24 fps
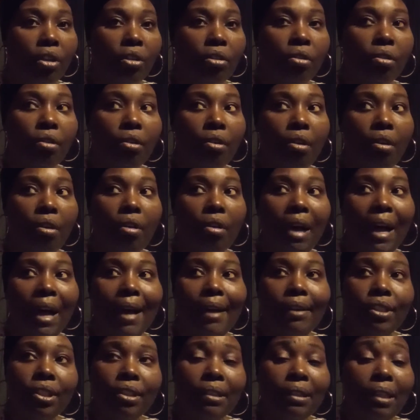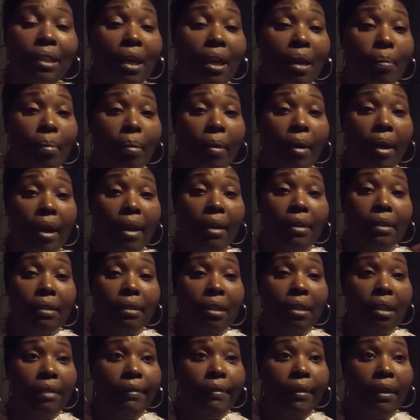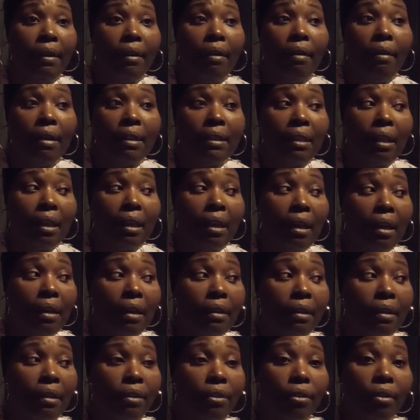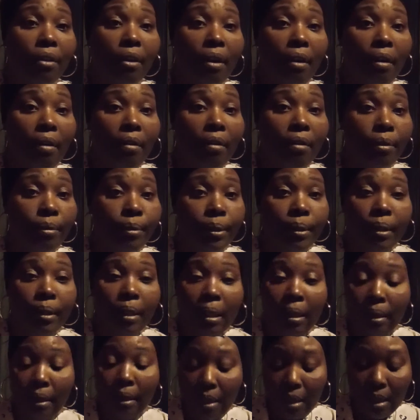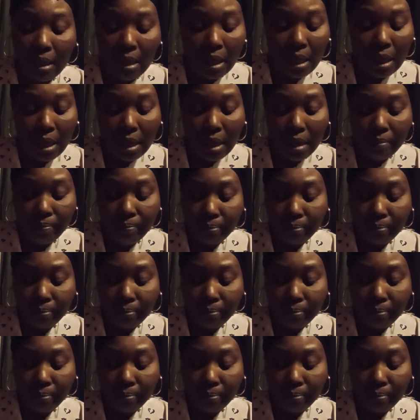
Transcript: you know, I just say a prayer and just leave it in God's hand, you know. And